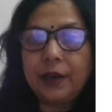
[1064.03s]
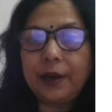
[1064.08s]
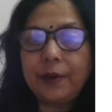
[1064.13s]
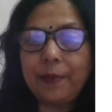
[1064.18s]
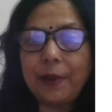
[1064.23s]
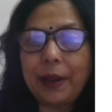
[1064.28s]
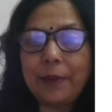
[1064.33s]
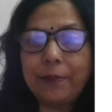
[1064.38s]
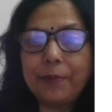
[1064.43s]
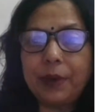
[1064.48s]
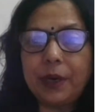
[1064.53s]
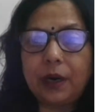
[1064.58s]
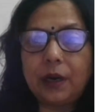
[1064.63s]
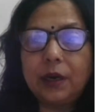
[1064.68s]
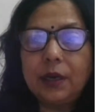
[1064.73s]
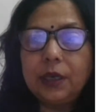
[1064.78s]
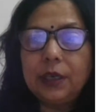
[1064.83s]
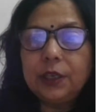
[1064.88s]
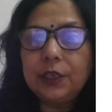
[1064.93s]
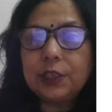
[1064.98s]
Remember,
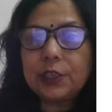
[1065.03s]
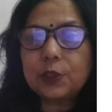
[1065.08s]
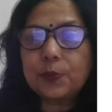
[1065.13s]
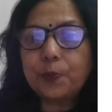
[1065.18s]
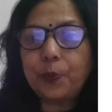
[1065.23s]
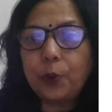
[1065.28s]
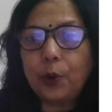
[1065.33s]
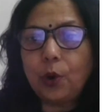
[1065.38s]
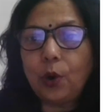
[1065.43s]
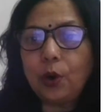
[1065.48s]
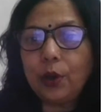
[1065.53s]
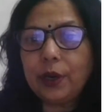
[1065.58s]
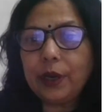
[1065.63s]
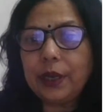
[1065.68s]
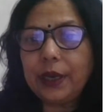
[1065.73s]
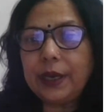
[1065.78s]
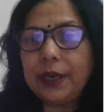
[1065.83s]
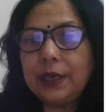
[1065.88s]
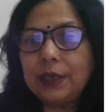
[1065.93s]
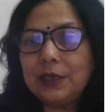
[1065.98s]
spore
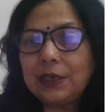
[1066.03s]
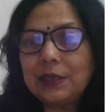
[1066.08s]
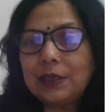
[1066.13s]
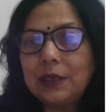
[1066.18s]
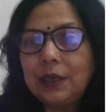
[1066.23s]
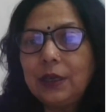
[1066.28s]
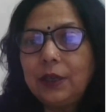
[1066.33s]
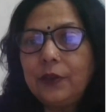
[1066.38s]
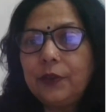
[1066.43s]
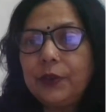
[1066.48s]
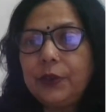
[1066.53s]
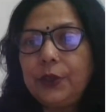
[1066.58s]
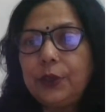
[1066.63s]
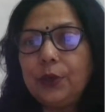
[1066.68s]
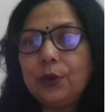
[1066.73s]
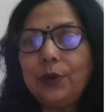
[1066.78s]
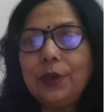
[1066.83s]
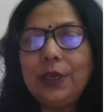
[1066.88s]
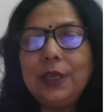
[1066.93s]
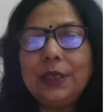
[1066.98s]
is
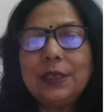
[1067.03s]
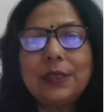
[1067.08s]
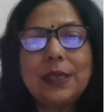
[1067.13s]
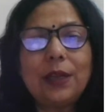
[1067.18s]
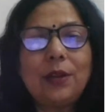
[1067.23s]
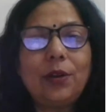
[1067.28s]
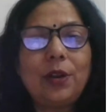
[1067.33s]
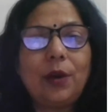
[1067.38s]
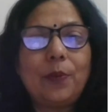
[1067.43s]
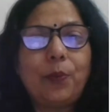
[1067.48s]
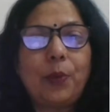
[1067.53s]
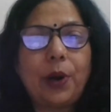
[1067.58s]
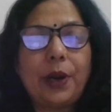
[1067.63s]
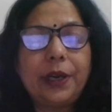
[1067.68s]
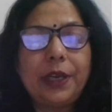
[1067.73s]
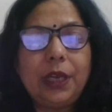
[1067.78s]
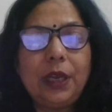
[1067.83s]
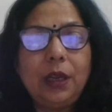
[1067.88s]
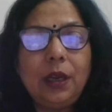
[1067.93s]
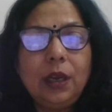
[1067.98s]
unicellular
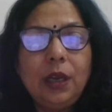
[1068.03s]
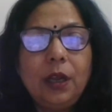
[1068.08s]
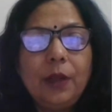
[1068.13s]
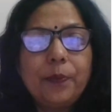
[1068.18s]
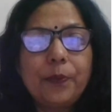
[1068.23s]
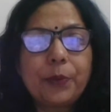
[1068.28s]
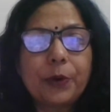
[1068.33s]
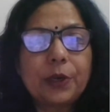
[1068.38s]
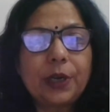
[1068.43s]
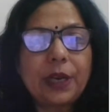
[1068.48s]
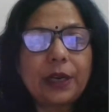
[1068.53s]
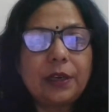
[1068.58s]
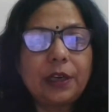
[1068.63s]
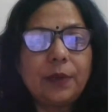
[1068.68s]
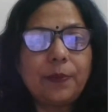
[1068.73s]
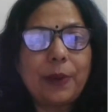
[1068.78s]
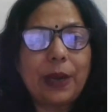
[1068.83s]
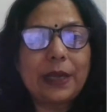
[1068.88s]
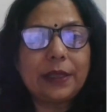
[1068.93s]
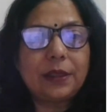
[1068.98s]
body
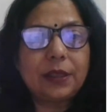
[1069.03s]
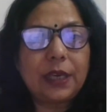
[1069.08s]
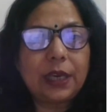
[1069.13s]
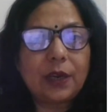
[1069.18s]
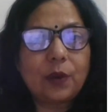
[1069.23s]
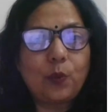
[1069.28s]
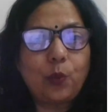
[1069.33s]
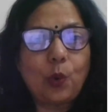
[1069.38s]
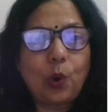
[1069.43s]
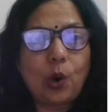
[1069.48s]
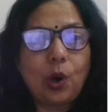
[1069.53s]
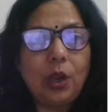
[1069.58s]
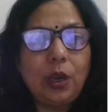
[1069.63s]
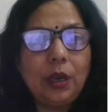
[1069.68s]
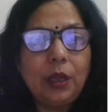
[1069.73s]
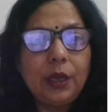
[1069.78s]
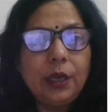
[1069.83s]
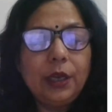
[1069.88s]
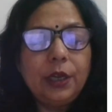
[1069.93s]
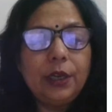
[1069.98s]
protected by a thick wall.
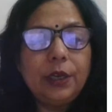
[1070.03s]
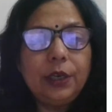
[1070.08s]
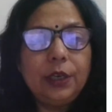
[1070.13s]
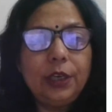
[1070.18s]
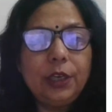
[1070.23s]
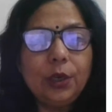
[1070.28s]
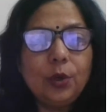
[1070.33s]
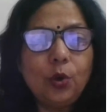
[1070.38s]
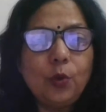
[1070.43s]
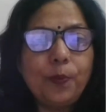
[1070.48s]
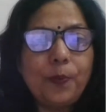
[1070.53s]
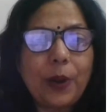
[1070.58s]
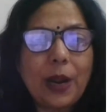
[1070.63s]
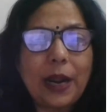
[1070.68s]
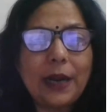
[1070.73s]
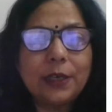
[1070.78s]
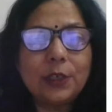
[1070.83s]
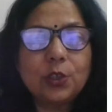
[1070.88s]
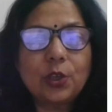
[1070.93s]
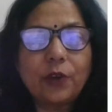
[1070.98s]
New
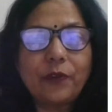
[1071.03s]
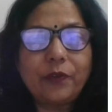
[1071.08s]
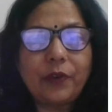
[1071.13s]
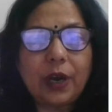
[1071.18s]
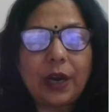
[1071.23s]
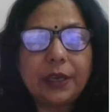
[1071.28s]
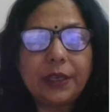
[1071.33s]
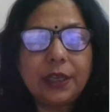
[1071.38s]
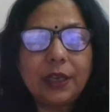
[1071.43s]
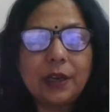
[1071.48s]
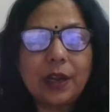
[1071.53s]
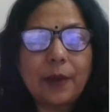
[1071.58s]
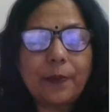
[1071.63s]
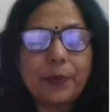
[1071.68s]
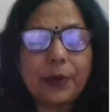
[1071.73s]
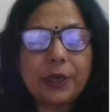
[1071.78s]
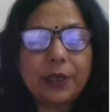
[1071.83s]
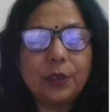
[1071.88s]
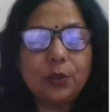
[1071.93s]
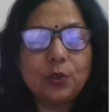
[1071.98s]
plants of onion are
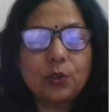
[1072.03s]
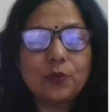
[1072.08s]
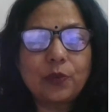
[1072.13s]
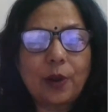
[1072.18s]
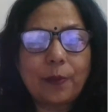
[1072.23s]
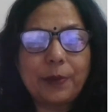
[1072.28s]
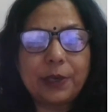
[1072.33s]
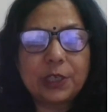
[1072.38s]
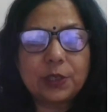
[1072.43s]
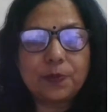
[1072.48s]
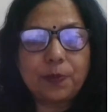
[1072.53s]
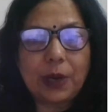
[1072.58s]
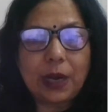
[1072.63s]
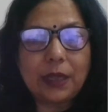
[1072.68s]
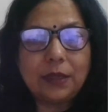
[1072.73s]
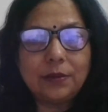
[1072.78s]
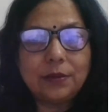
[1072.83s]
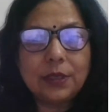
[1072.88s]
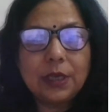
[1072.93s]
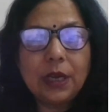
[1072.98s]
produced from its
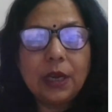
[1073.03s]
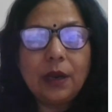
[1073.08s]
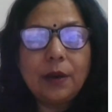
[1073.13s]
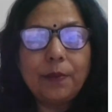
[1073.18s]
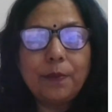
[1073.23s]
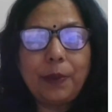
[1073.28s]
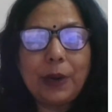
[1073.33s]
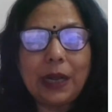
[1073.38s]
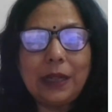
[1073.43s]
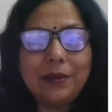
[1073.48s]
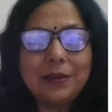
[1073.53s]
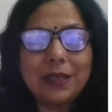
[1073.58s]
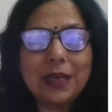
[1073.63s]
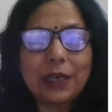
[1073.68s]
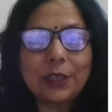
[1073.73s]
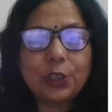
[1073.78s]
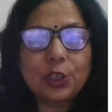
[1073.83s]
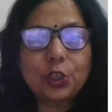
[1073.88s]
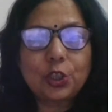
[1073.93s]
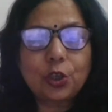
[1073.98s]
bulbs. Bulbs
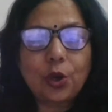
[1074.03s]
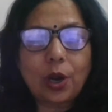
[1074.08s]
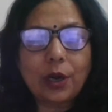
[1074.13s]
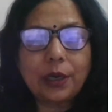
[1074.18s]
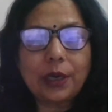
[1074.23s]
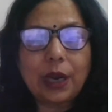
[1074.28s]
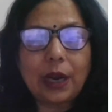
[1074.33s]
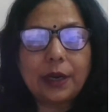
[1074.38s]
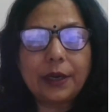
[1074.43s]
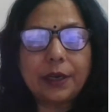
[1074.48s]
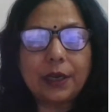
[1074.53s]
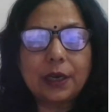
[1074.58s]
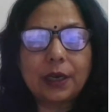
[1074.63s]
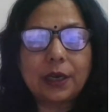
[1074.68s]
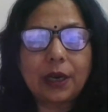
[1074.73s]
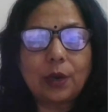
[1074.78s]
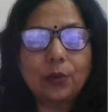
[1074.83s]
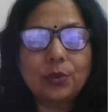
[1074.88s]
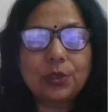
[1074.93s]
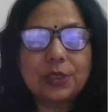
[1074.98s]
are short
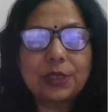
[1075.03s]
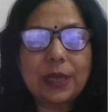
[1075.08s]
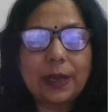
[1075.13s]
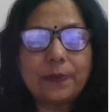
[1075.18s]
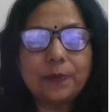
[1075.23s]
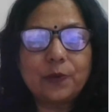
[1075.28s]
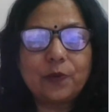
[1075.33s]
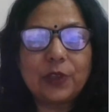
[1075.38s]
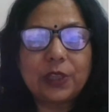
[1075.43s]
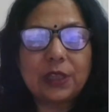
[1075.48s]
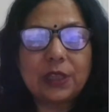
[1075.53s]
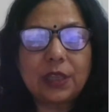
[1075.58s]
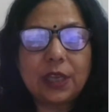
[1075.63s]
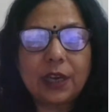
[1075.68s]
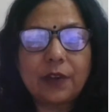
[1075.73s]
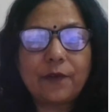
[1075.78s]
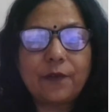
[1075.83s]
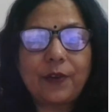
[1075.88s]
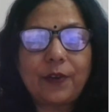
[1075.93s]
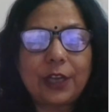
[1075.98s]
underground stems with
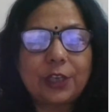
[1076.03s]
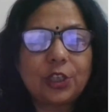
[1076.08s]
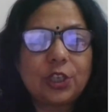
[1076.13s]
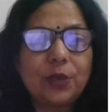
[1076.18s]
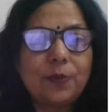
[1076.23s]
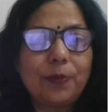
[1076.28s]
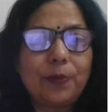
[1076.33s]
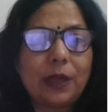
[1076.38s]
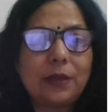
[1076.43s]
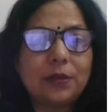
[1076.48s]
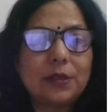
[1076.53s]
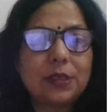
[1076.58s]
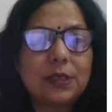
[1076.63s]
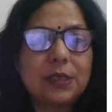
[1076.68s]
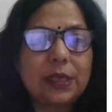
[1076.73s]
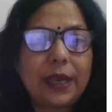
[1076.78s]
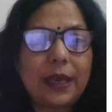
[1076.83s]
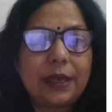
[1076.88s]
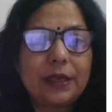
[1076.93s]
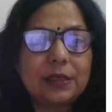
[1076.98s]
thick fleshy bulb
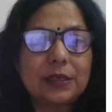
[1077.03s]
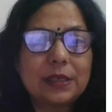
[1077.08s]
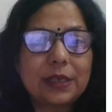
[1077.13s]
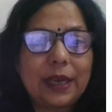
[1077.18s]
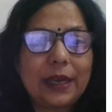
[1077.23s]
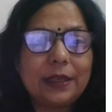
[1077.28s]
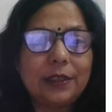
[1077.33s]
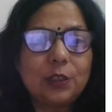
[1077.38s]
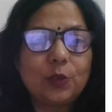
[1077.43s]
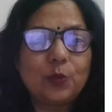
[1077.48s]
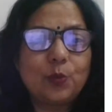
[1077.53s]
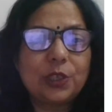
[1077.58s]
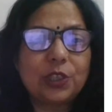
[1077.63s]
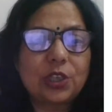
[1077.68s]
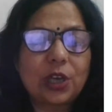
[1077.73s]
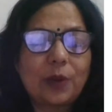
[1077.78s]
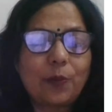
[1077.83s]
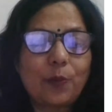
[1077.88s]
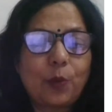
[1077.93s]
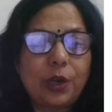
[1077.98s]
scales
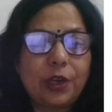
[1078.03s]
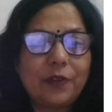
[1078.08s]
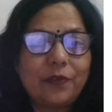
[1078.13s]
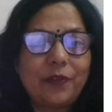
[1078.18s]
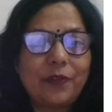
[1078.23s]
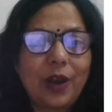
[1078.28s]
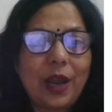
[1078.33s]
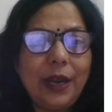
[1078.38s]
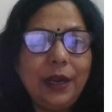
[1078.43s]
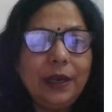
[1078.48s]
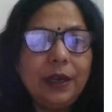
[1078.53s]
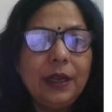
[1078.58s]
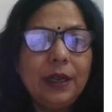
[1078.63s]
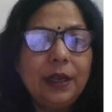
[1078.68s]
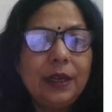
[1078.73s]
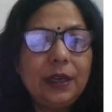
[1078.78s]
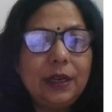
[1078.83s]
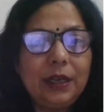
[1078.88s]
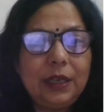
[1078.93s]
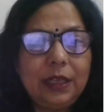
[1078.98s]
which are modified
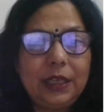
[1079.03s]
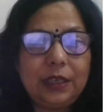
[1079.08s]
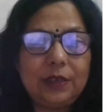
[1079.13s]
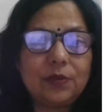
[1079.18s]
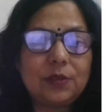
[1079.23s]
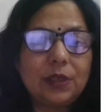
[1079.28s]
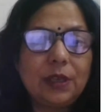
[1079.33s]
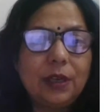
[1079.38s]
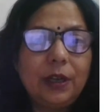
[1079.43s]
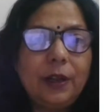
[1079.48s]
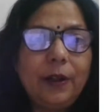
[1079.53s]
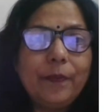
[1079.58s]
leaves.